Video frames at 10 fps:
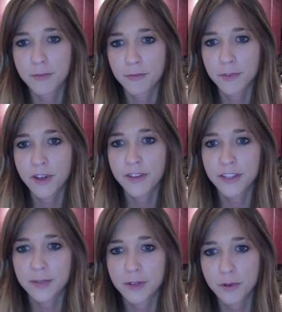you've had
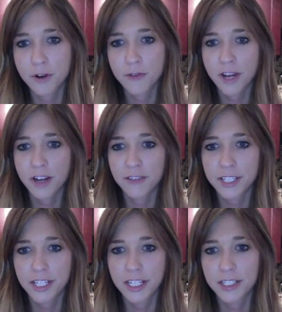this many profile
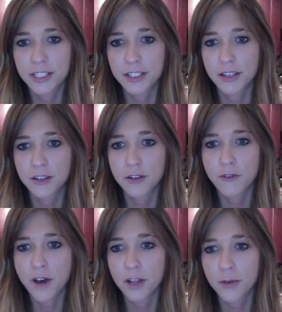visits,
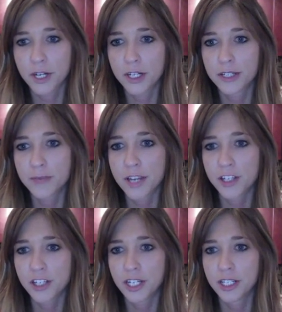new followers,
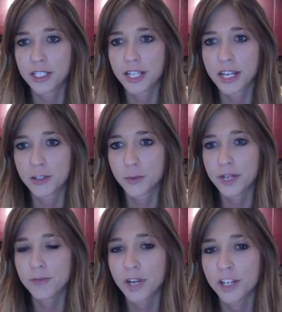mentions, and
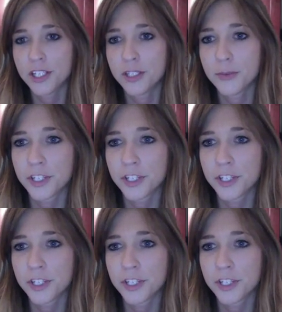tweet impressions.